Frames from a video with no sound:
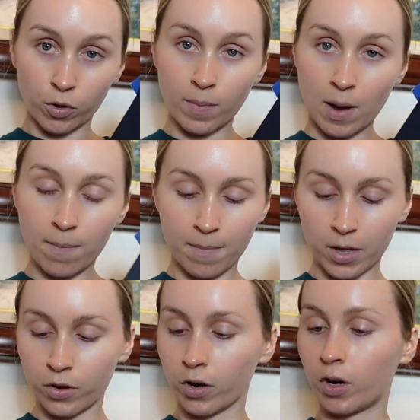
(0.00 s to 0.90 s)
both about
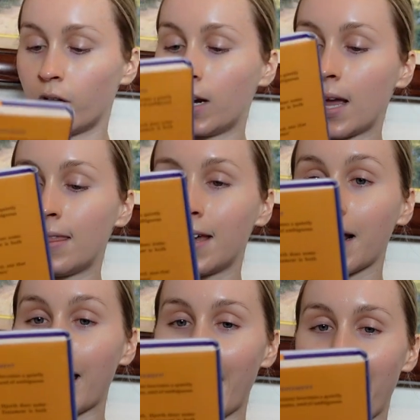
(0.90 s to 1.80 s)
motherhood. And then
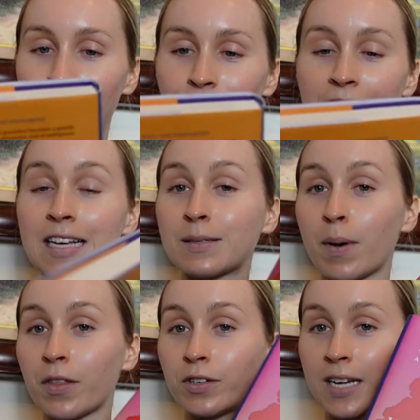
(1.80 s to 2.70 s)
I have Is
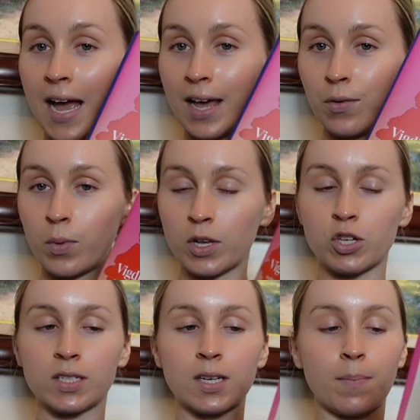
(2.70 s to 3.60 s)
Mother Dead, which
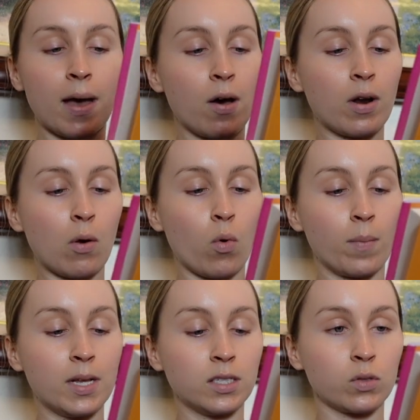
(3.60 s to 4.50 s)
is about a
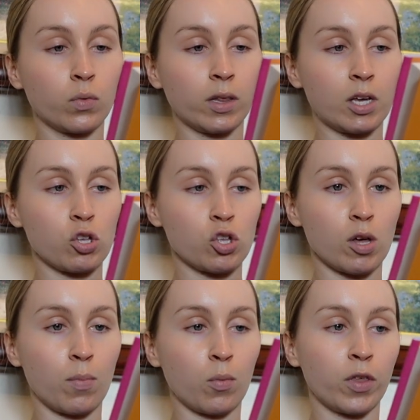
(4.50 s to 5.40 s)
woman's
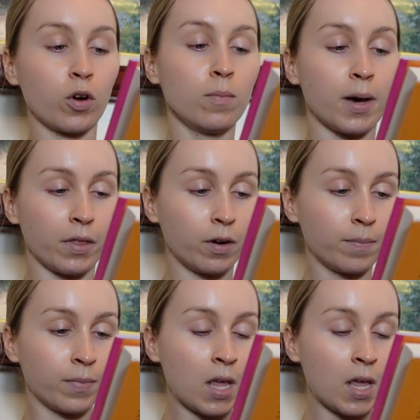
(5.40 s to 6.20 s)
relationship with her mother.